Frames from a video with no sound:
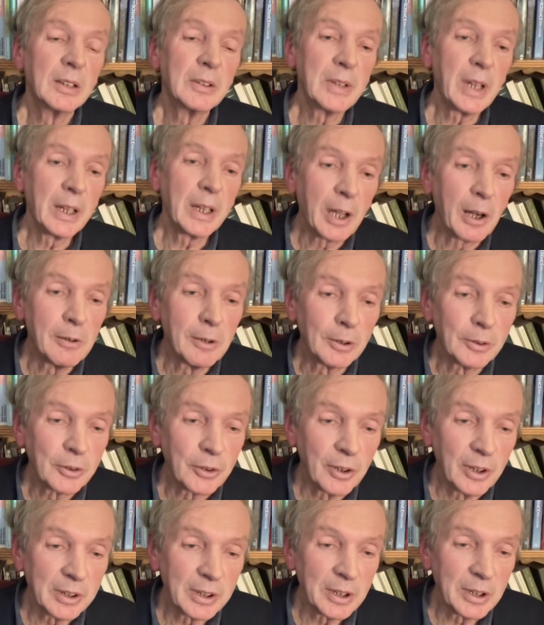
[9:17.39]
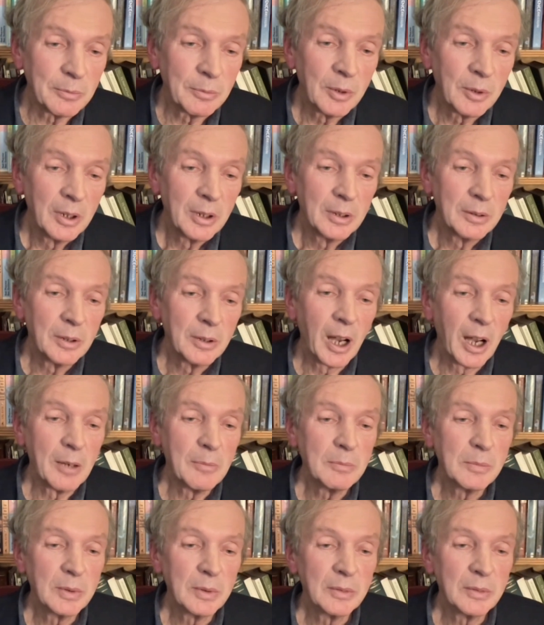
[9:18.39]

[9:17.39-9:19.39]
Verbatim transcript: they go on doing it um,